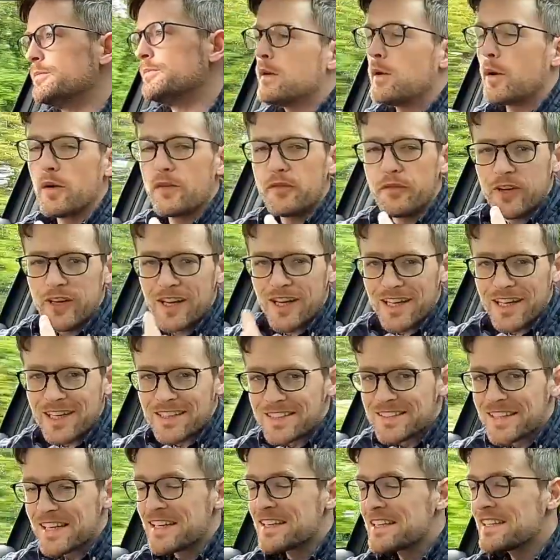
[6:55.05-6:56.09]
Now I feel like I
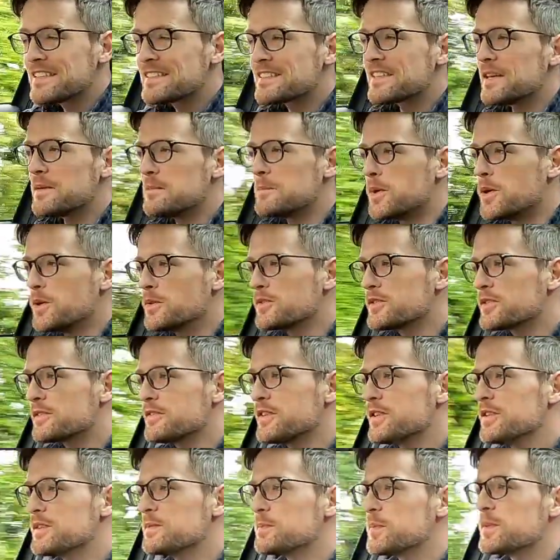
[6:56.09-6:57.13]
say this on most
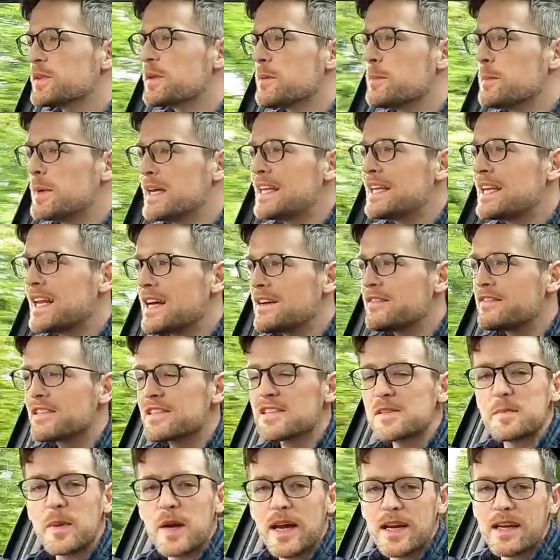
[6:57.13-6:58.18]
reviews, but the
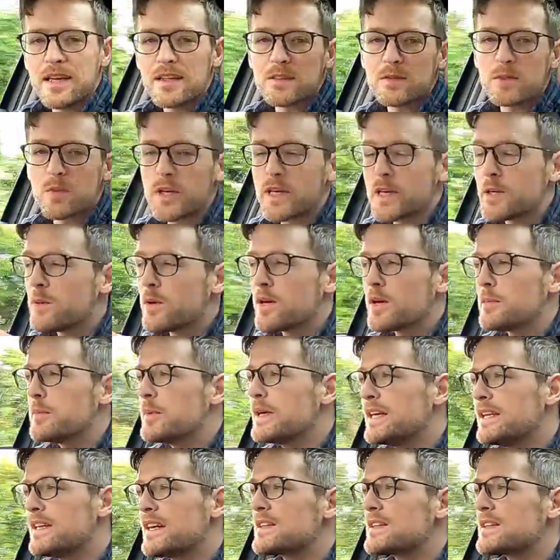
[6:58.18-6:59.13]
mid-level spec is where you want to be.